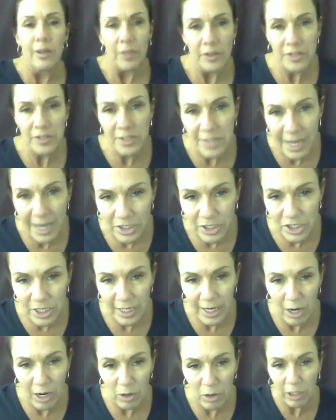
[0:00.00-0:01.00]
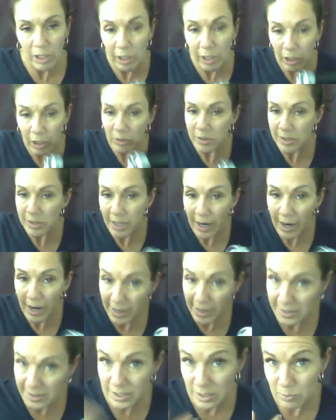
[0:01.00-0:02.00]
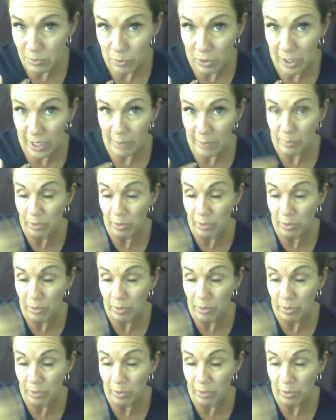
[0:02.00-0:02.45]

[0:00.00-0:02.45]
This is actually how close I spray